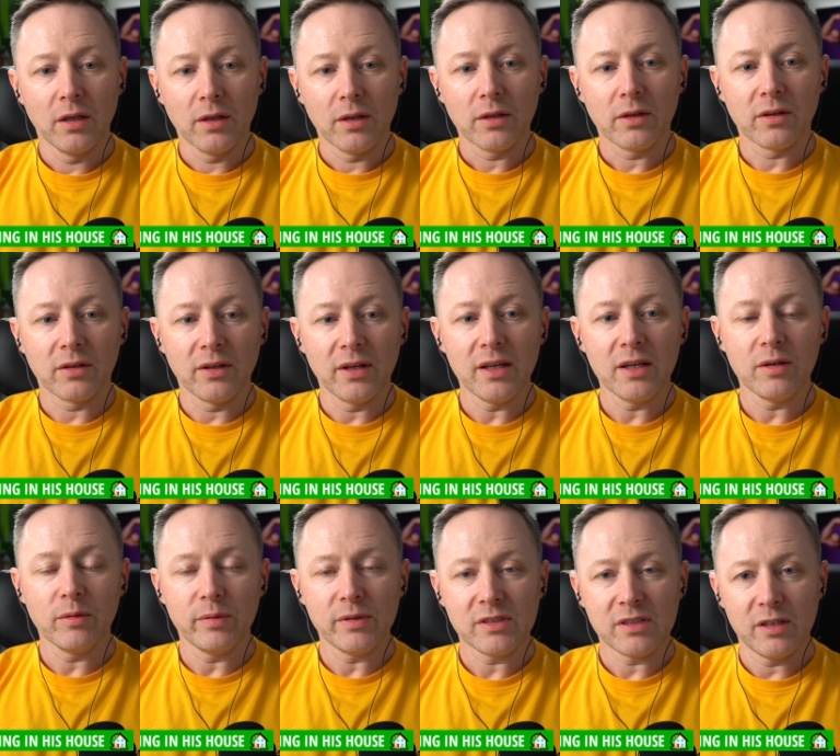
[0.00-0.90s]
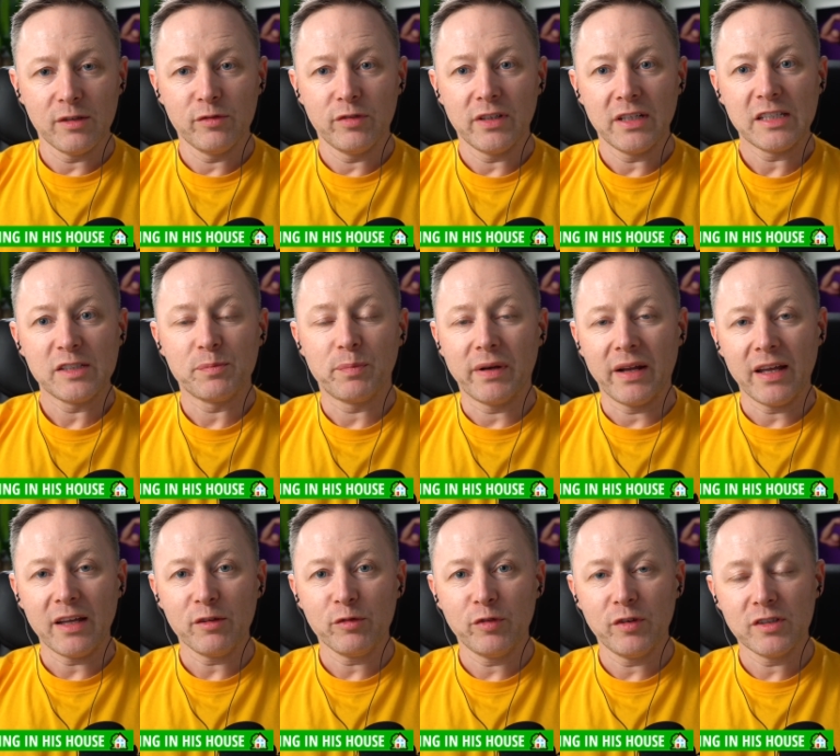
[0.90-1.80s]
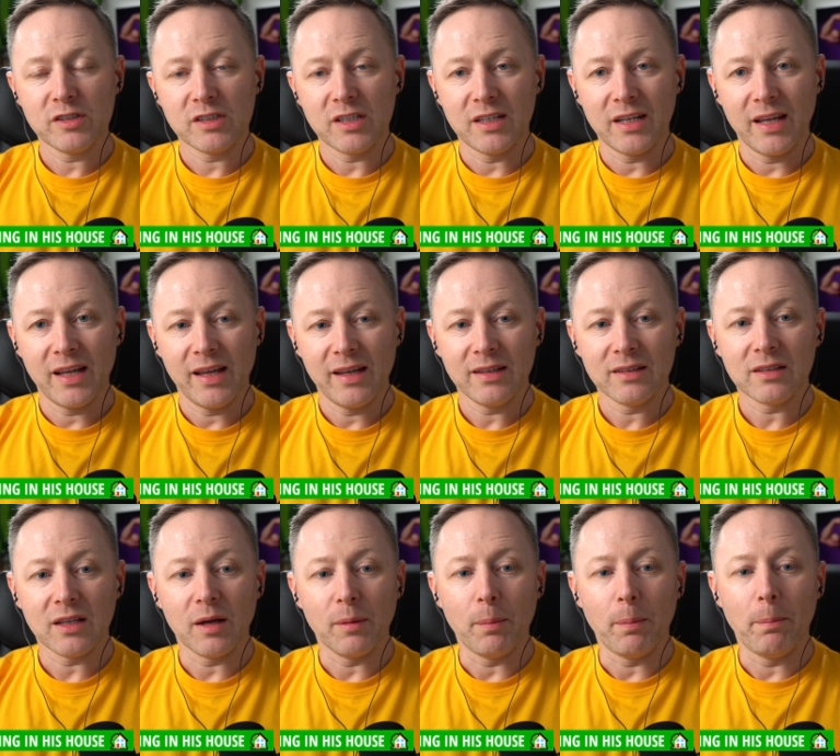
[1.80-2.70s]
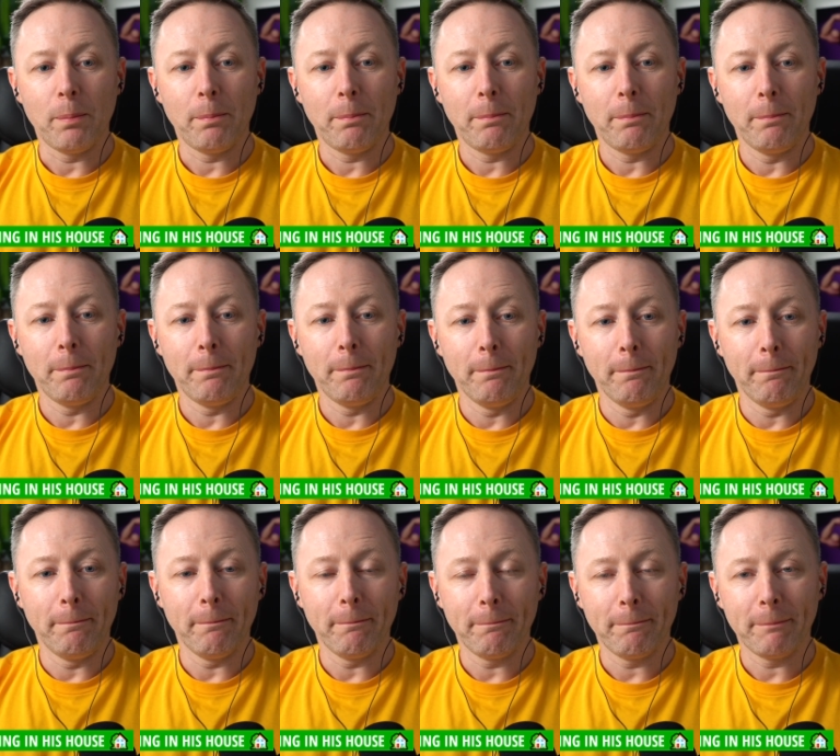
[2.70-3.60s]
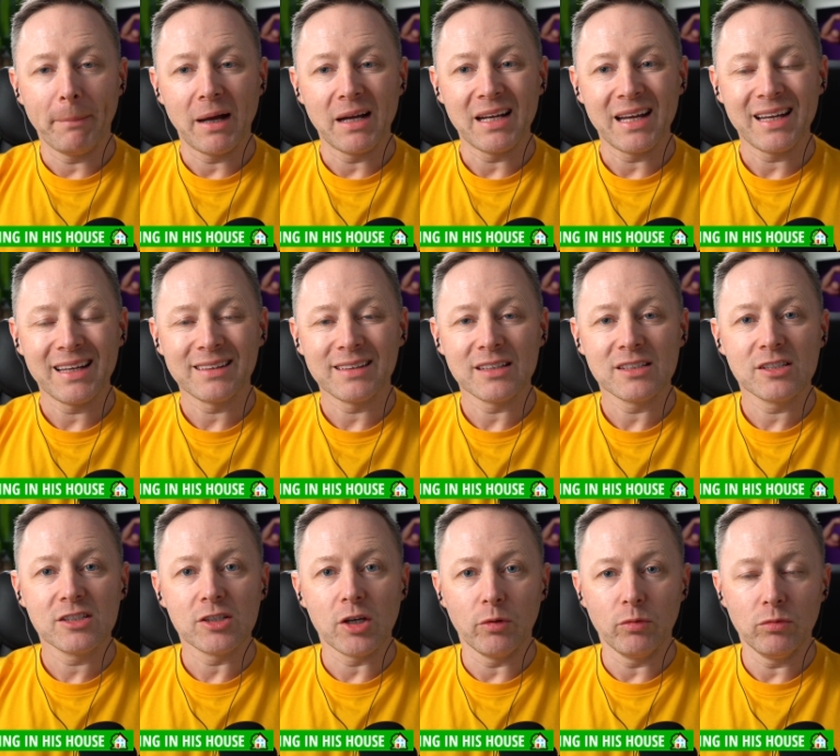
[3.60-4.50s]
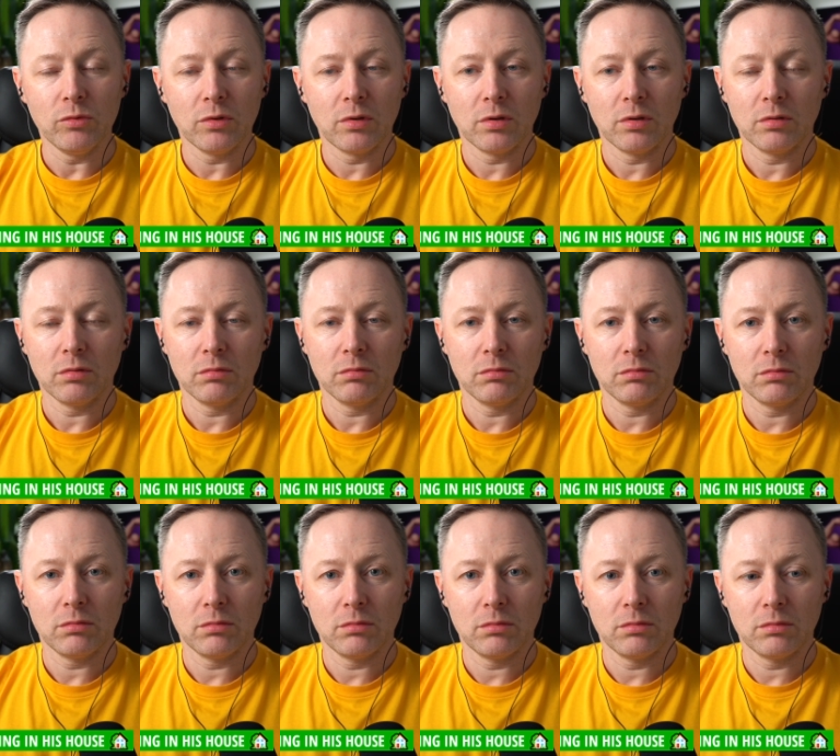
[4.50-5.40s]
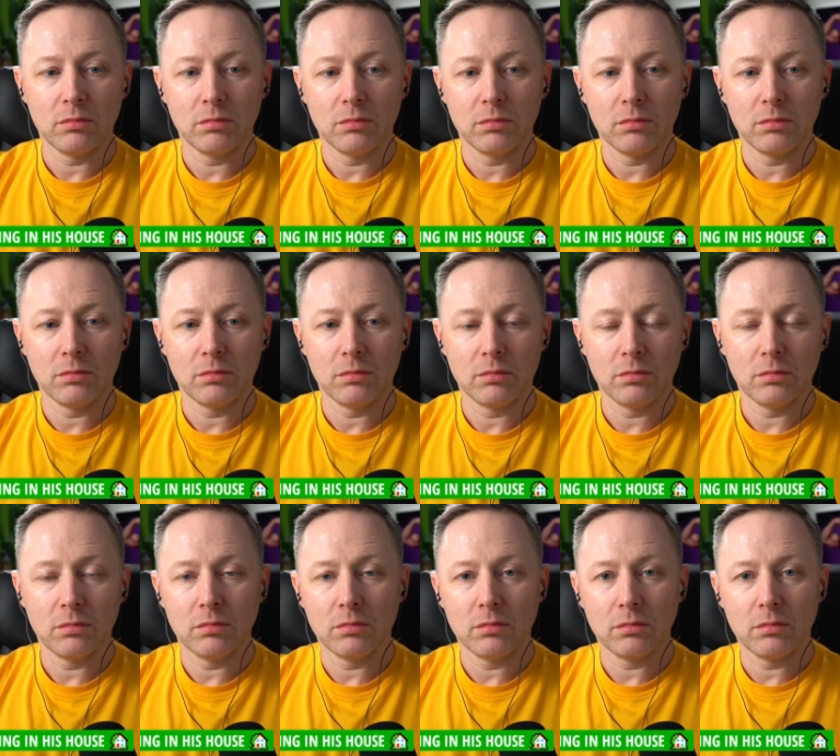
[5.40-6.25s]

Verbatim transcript: Craig was having his breakfast and he heard a he heard a sound. It